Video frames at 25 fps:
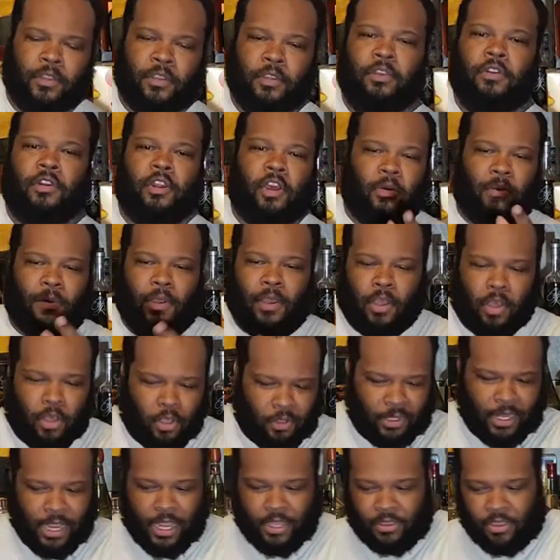you know what?
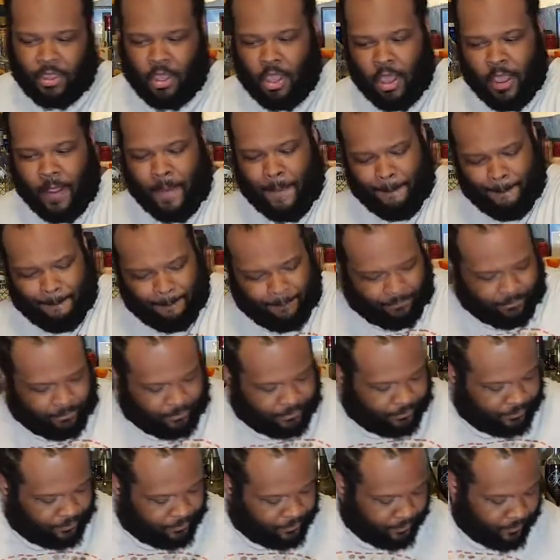Hold that thought.
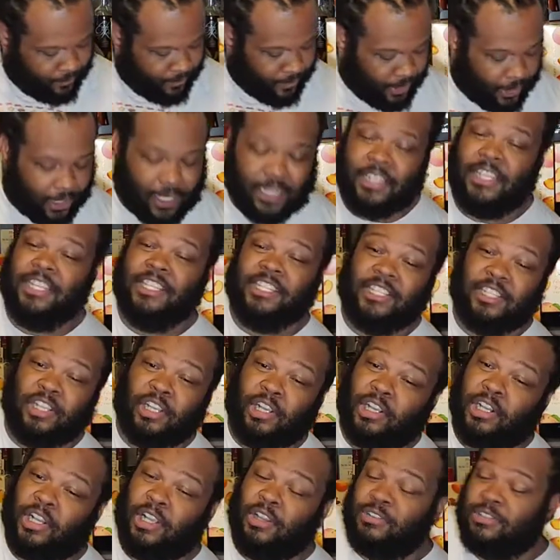Because this is
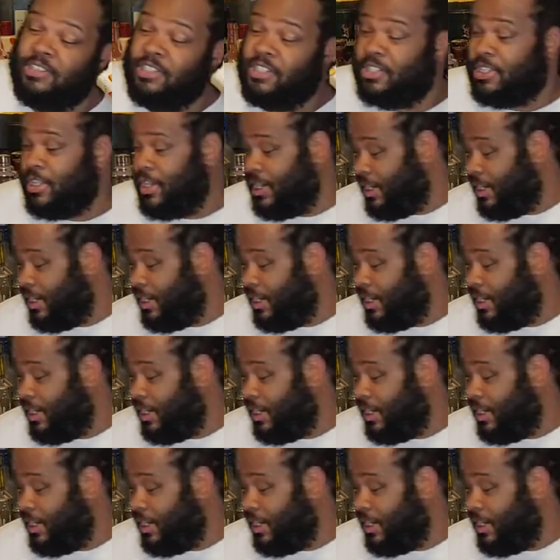the closest